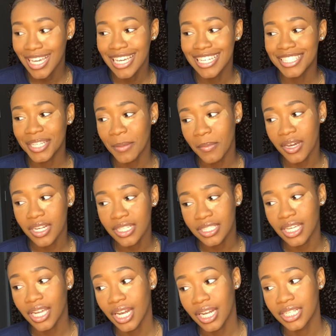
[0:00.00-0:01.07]
somebody
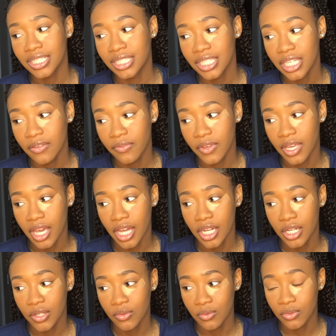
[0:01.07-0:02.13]
said let's see if you
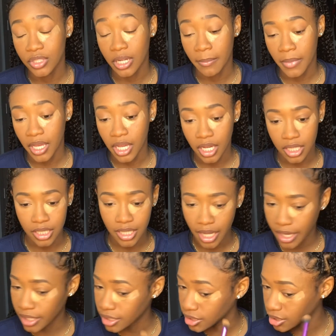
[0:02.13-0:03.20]
can do Jamaican
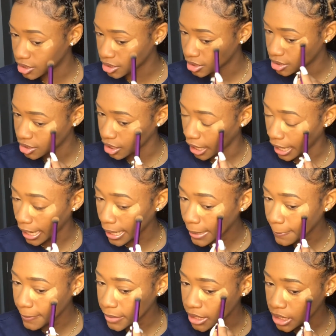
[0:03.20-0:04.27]
dance. I
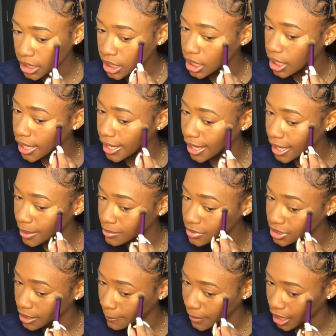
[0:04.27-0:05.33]
mean, I am
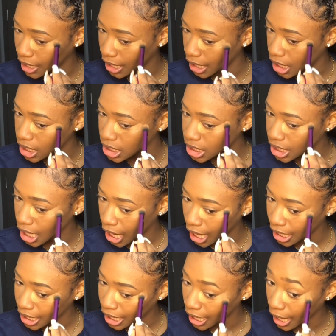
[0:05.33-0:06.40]
Jamaican
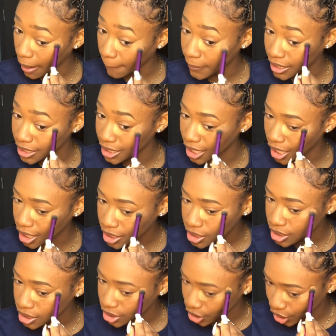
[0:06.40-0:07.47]
and I am a
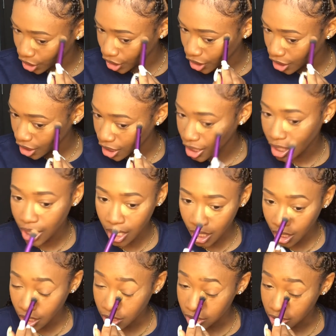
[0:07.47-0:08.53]
dancer,
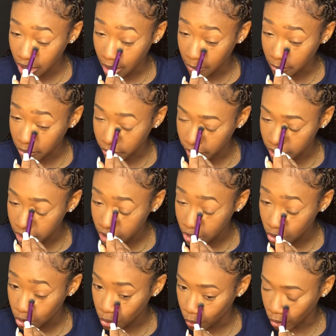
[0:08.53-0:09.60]
so I'm pretty
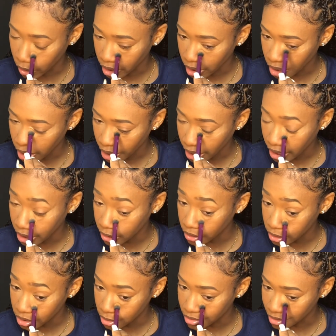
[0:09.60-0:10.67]
sure I can
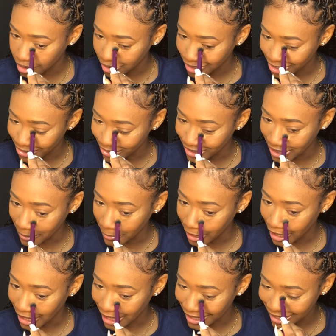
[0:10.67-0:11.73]
do
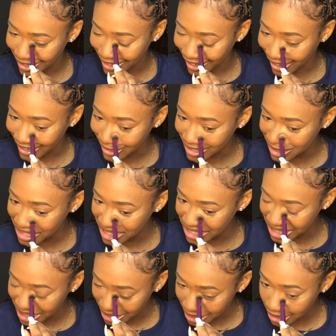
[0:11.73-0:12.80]
Jamaican
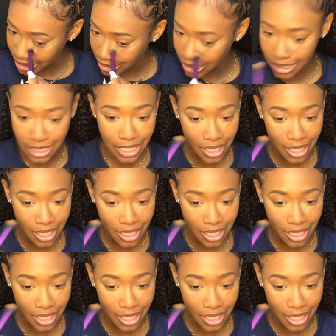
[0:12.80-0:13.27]
dances.